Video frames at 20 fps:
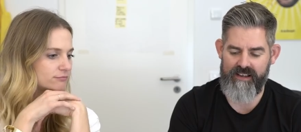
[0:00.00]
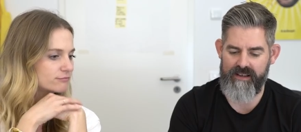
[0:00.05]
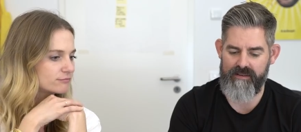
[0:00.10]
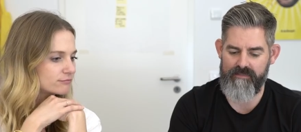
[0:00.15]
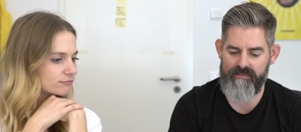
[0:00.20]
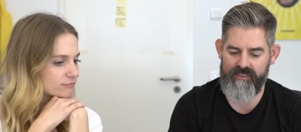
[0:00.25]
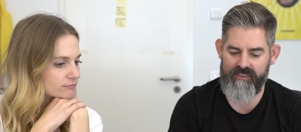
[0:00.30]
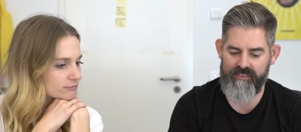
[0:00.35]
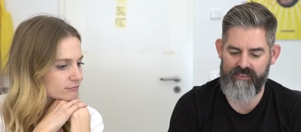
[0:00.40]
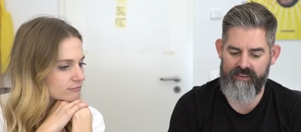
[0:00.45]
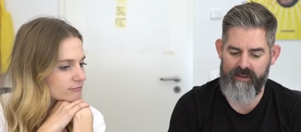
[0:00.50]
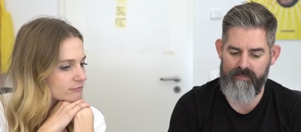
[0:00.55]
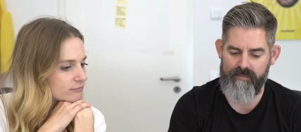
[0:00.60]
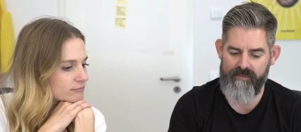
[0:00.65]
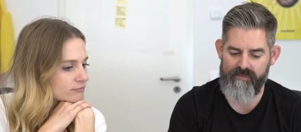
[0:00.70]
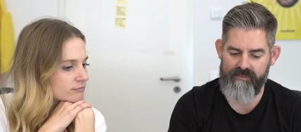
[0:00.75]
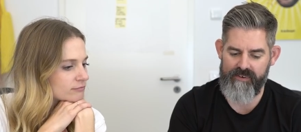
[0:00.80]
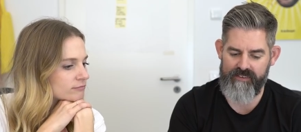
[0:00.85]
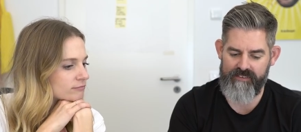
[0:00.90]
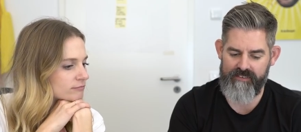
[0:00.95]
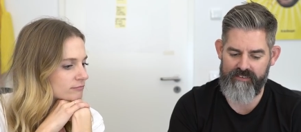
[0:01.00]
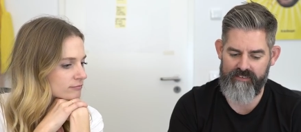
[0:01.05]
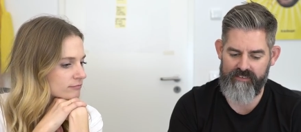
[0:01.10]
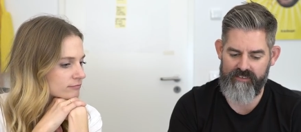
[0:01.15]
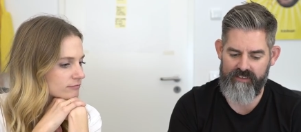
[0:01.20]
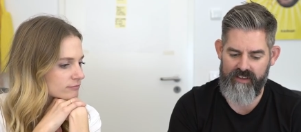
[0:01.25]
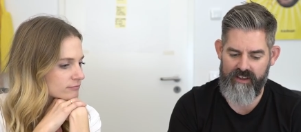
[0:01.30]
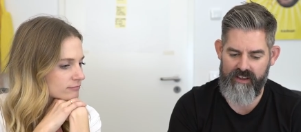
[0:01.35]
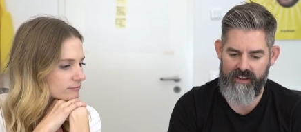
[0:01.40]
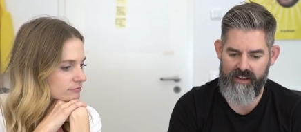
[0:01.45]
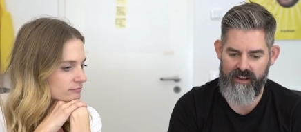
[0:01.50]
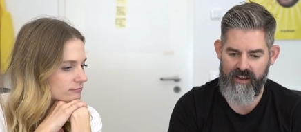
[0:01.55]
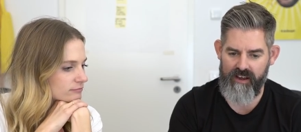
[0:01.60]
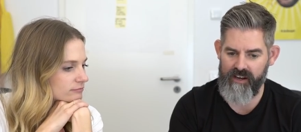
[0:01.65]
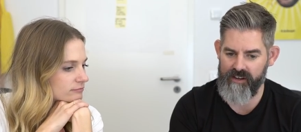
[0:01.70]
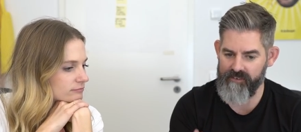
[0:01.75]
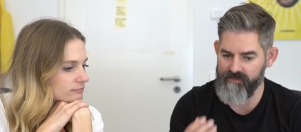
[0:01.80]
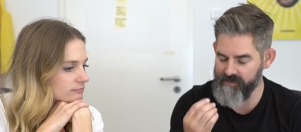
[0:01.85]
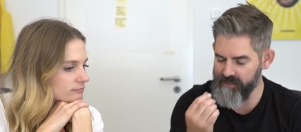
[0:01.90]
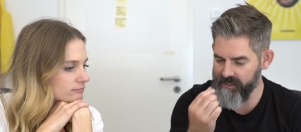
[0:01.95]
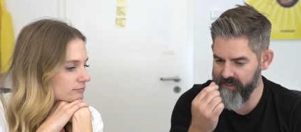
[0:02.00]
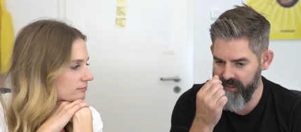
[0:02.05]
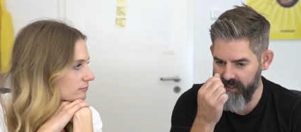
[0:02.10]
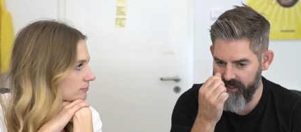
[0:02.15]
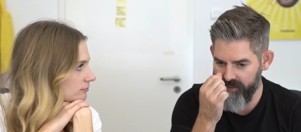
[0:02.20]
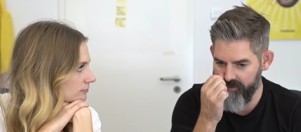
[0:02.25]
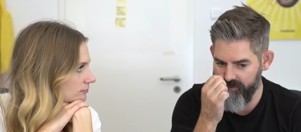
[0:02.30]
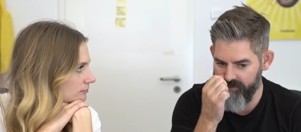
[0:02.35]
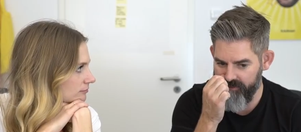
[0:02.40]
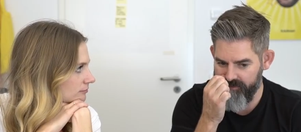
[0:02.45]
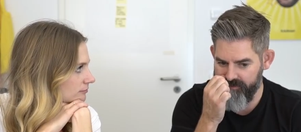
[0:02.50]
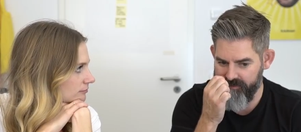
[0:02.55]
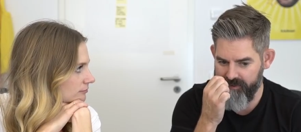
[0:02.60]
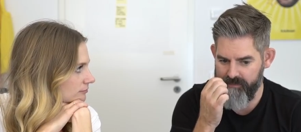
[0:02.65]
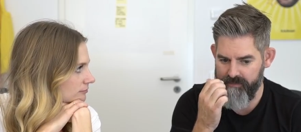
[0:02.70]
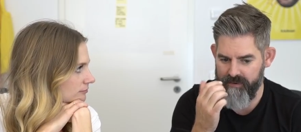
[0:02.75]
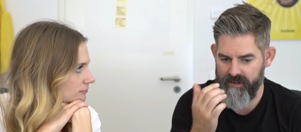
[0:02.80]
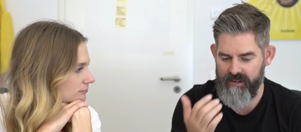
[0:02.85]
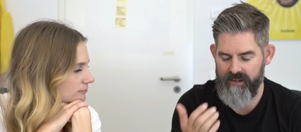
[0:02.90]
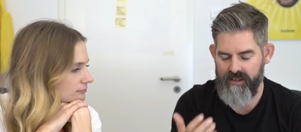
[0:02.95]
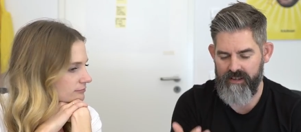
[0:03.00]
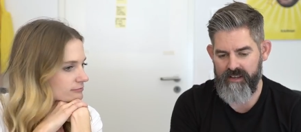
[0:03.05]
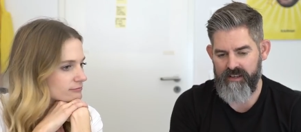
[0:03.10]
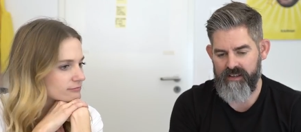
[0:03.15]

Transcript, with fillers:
Speaker 1: um, there's a number of reasons uh, I really like using Figma.